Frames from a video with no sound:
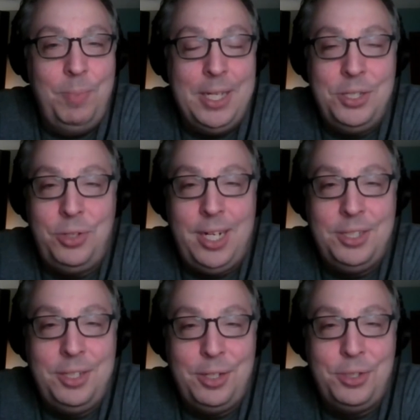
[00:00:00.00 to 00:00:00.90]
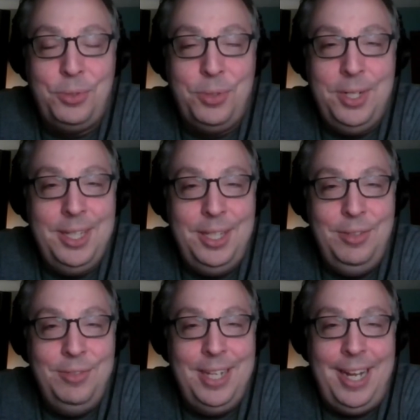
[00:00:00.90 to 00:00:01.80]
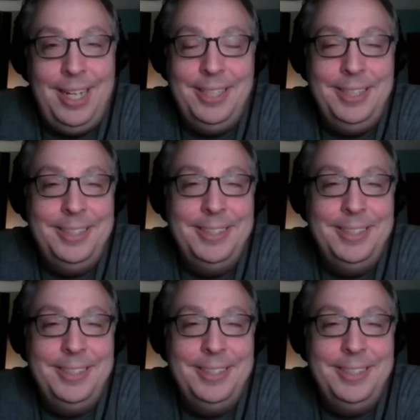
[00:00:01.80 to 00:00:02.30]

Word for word: best trash talk story that you've got?